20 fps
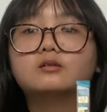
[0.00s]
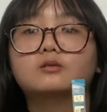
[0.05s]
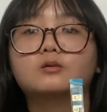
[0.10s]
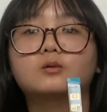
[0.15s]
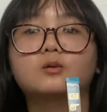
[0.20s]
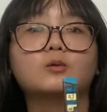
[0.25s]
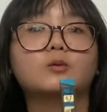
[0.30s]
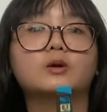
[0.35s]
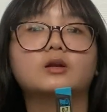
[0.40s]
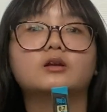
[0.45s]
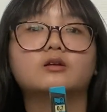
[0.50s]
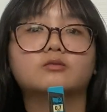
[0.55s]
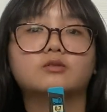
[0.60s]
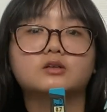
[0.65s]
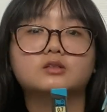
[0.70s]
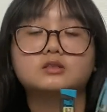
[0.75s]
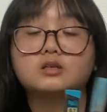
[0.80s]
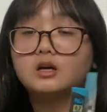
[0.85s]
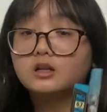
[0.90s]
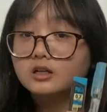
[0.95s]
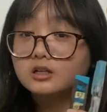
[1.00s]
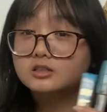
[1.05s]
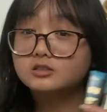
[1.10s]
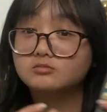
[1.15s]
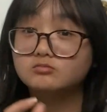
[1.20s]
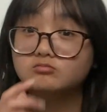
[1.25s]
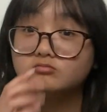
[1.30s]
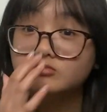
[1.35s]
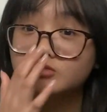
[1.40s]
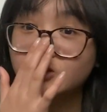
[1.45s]
Or one of your friends. Unless
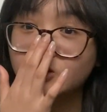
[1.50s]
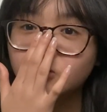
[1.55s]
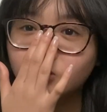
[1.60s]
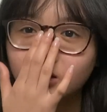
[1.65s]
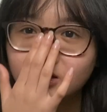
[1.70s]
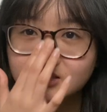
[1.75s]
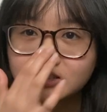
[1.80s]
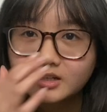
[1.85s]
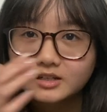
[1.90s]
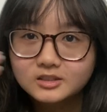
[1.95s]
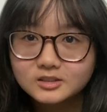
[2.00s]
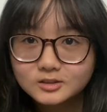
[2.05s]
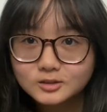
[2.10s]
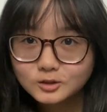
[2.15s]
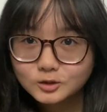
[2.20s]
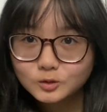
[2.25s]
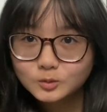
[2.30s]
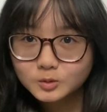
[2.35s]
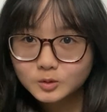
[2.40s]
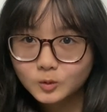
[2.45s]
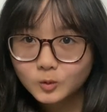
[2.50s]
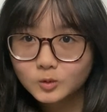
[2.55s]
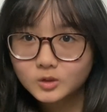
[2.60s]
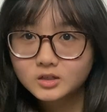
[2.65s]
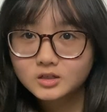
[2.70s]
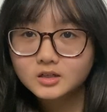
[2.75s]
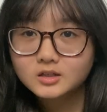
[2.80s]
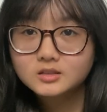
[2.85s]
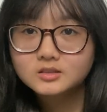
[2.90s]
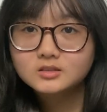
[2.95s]
your friend is like super
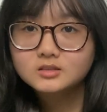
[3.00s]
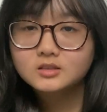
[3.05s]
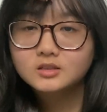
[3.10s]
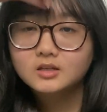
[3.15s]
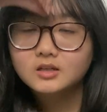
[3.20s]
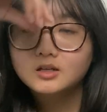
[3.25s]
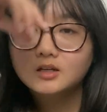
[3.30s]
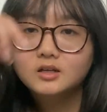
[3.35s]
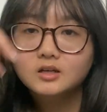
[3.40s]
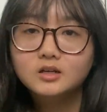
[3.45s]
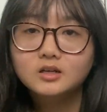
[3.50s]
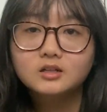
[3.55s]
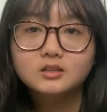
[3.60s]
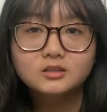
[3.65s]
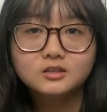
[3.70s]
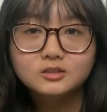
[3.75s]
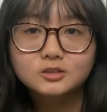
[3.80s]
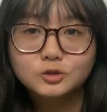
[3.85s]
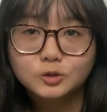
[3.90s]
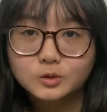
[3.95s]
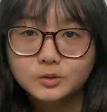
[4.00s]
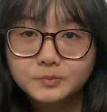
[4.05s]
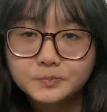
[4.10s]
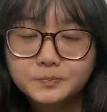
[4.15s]
organized, then sure.